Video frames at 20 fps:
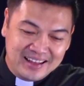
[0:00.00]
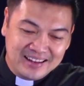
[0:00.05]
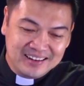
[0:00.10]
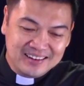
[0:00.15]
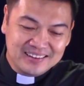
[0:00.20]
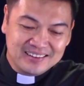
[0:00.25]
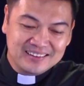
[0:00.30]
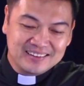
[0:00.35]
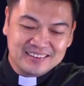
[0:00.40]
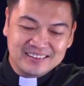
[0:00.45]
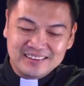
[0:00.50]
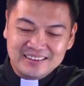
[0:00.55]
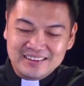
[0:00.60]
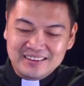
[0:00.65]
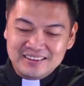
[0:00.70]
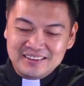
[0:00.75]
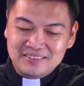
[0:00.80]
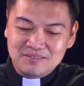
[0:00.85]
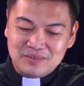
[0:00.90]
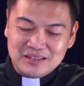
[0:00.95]
Well,
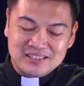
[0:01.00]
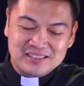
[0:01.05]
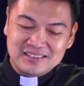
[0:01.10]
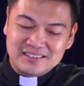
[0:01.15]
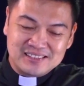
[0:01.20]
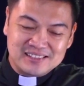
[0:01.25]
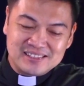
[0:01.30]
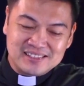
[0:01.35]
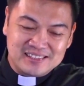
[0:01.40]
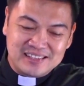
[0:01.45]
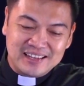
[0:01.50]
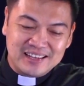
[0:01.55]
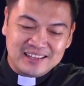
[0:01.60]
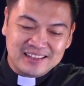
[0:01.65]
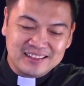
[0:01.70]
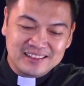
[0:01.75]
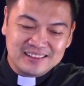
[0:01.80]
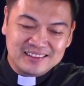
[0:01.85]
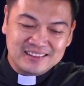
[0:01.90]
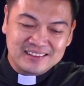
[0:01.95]
but
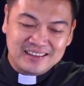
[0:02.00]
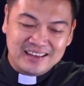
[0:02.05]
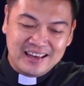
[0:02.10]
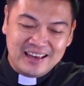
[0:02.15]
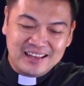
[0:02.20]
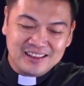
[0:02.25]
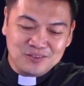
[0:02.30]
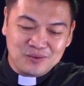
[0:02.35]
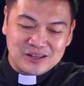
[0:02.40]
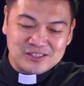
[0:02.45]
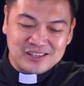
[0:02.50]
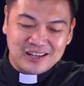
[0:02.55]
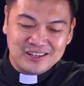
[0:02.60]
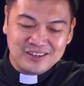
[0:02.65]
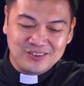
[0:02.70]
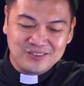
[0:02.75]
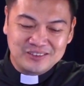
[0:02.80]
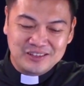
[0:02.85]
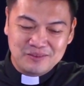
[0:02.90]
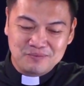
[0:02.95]
still, it
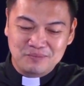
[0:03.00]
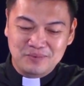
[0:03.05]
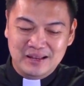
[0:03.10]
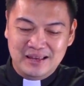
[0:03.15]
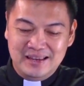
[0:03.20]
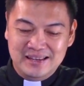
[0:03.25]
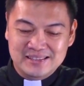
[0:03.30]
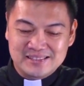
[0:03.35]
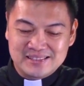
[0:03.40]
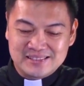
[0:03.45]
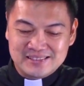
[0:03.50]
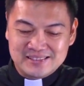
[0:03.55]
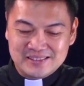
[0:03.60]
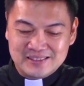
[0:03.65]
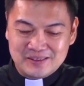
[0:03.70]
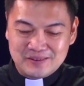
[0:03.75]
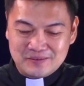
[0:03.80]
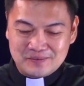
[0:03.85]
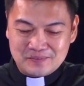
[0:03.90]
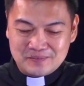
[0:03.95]
was a lonely
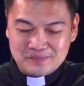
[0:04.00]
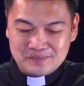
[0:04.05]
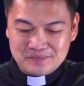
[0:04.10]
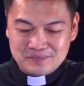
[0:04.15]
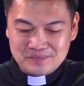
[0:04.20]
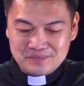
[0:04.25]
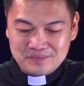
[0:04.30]
place.